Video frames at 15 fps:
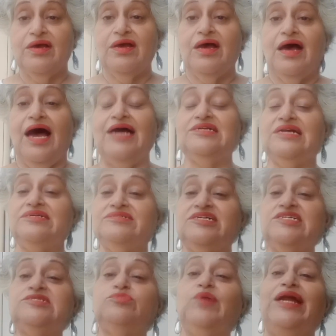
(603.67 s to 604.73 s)
And
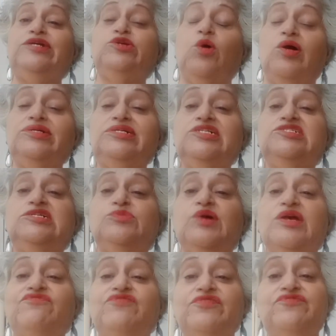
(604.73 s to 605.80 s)
this went on till she
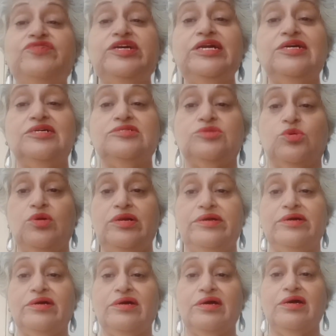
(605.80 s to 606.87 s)
was 50 years old.
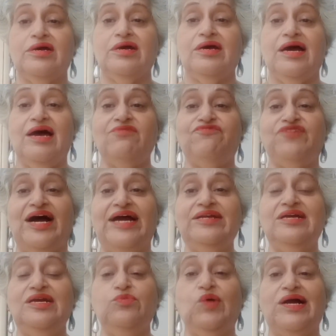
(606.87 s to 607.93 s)
And
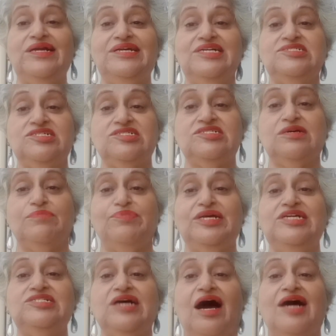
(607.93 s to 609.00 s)
finally, one day, Sister
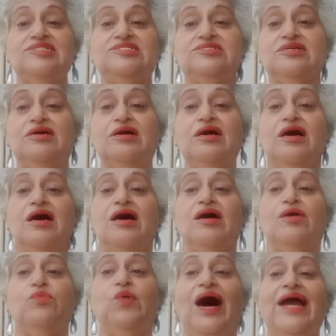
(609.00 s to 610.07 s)
Breach asked her,
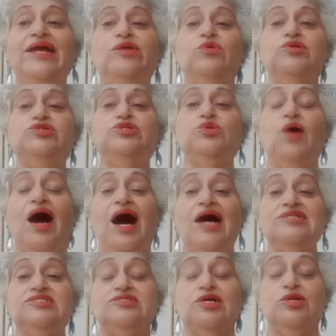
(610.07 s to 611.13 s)
"Why don't you
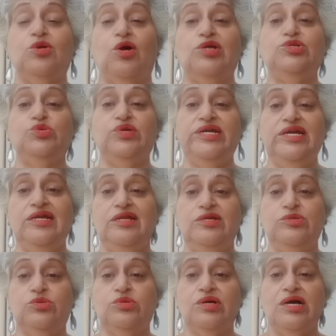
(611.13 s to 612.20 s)
ask the Lord to heal
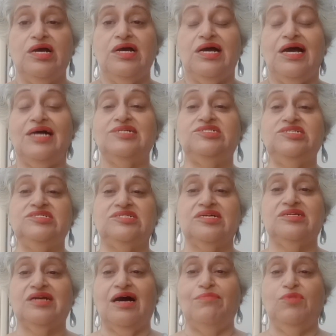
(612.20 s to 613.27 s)
you?" And she
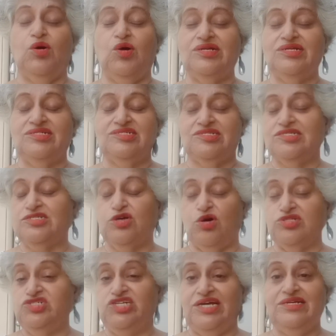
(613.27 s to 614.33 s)
said, "Come on, this is
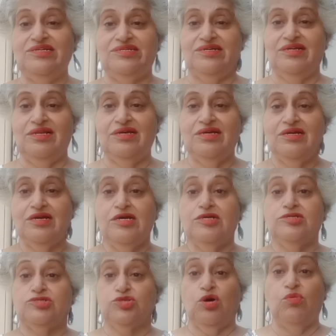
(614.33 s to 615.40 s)
congenital.
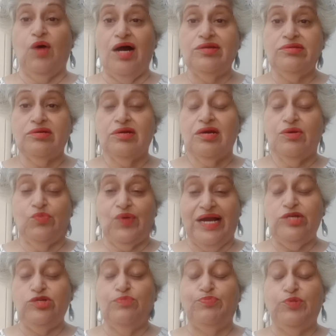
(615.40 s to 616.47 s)
So what? Why
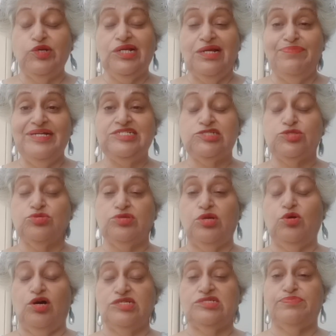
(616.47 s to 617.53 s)
do you put limits to the
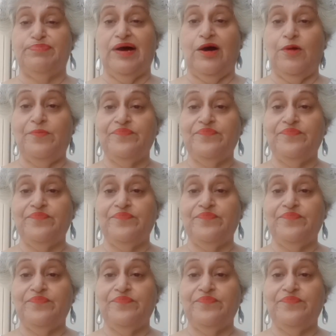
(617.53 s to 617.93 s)
Lord's power?"